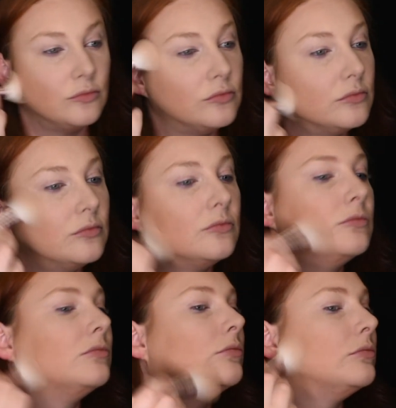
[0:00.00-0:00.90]

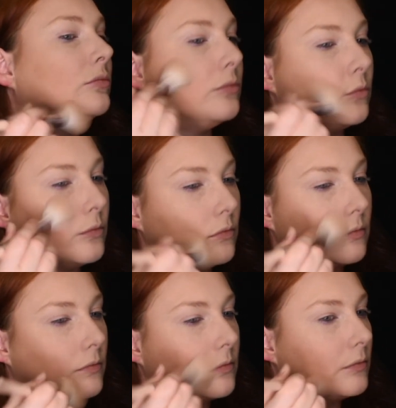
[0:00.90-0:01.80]

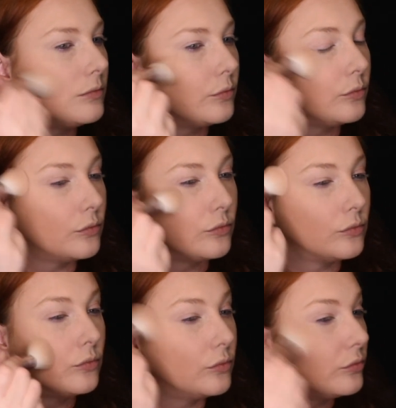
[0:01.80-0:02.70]

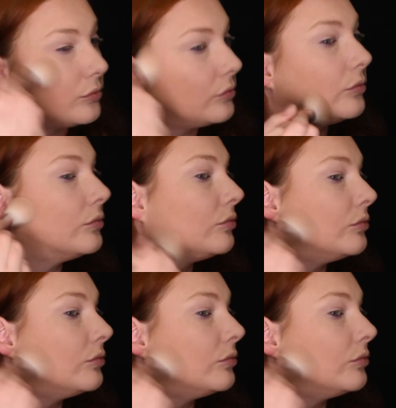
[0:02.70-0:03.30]
(no one is talking)